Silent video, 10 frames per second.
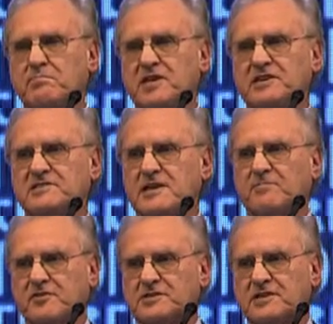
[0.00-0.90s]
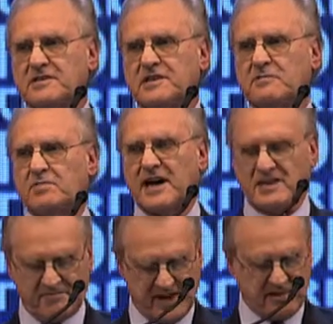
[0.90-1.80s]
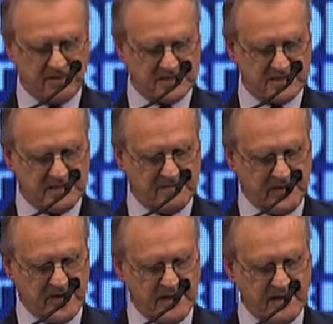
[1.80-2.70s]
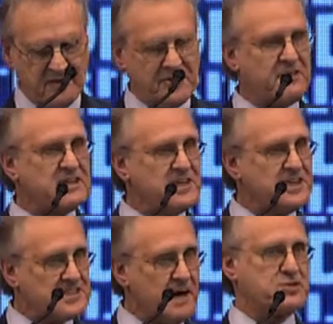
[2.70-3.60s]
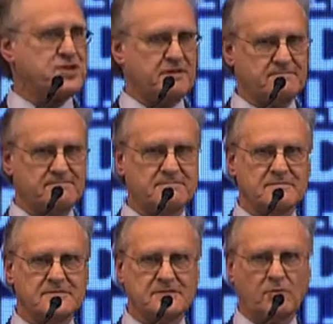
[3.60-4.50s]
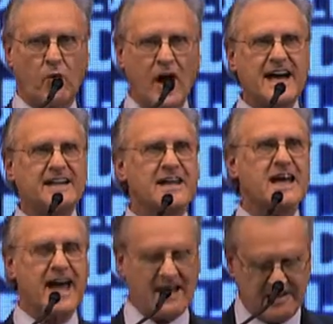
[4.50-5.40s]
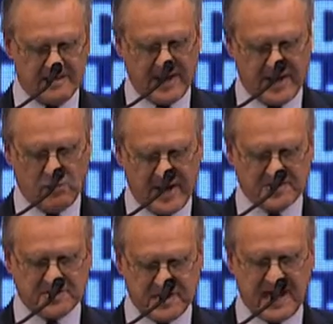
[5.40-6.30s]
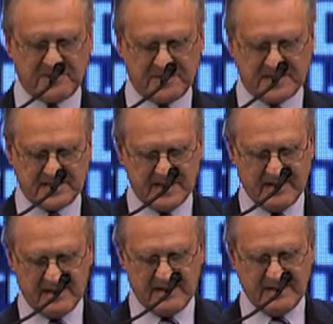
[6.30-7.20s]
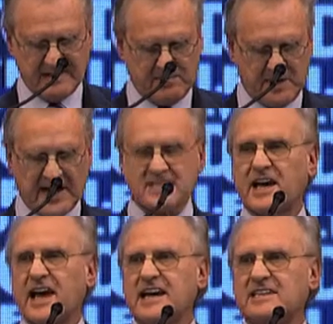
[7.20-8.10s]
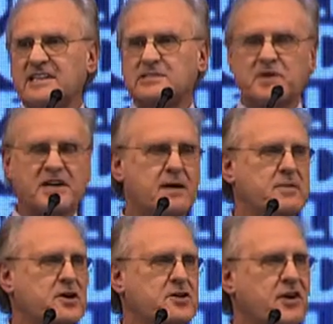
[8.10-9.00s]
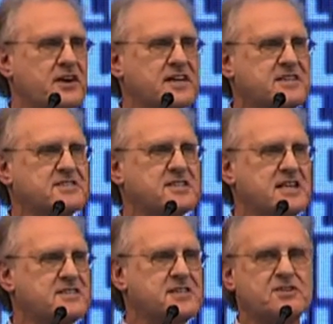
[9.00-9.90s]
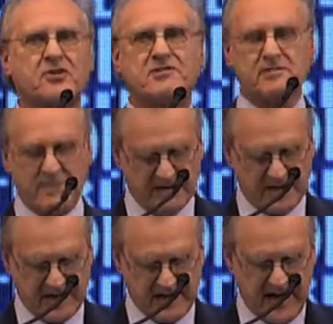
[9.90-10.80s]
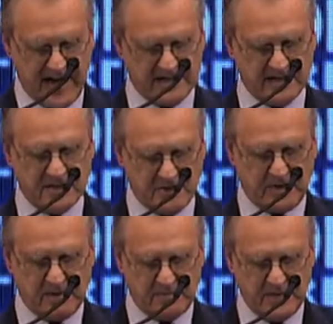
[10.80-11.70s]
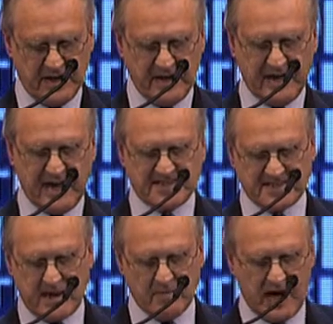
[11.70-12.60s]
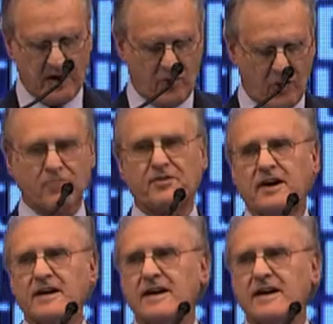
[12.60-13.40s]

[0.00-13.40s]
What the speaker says: be subverted by the virus. There is an assumption, widely held in Western countries, that because AIDS has become a chronic disease in North America and Europe, it's somehow over.